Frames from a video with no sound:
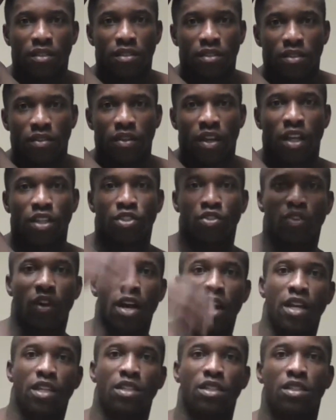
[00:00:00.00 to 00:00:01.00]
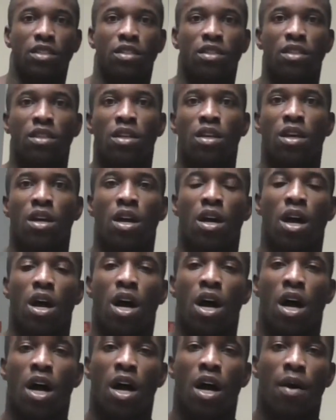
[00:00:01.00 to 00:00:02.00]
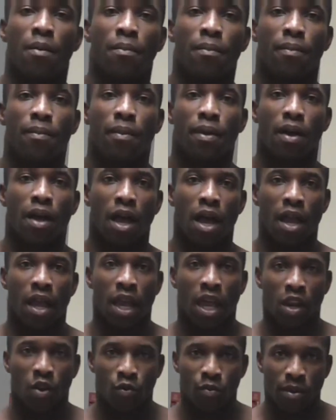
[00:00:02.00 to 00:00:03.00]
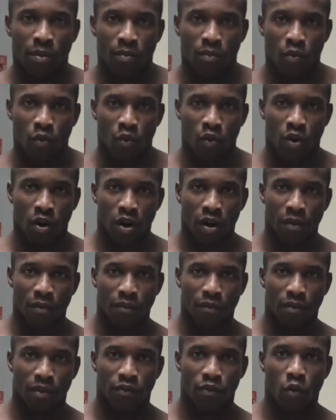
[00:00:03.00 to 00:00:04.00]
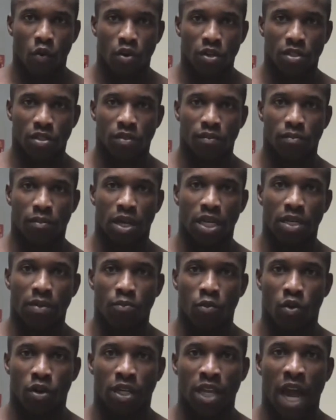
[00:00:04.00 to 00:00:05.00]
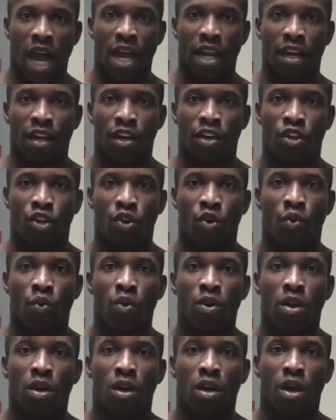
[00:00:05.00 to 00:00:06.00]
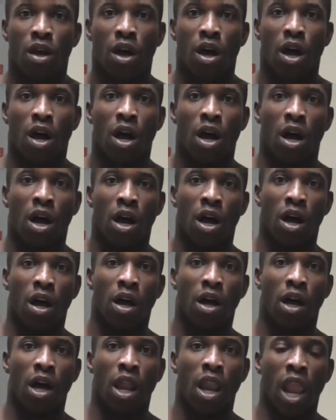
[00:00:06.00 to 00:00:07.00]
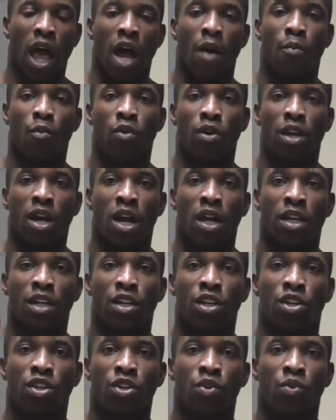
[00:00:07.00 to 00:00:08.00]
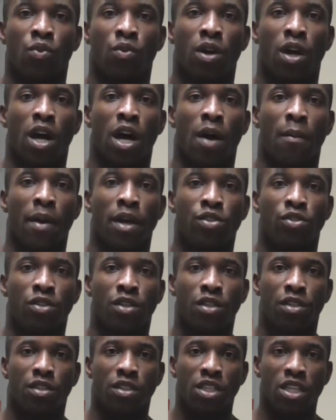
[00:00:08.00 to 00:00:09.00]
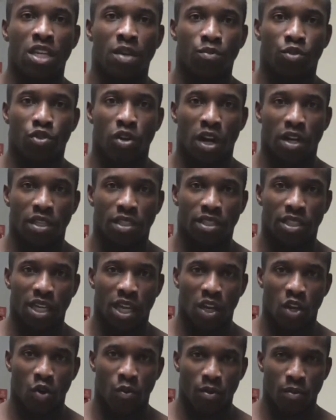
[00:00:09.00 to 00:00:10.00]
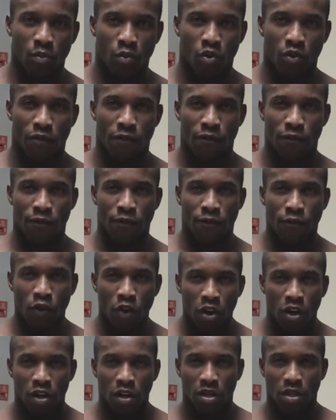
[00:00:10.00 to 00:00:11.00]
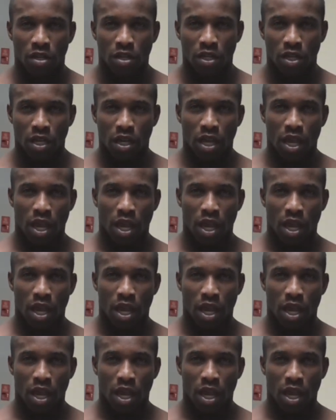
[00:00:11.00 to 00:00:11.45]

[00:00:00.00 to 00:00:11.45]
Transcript: still got striations. I got a little bit more, of course, more dieting to do. As you can see, I'm trying to stay a little bit more fuller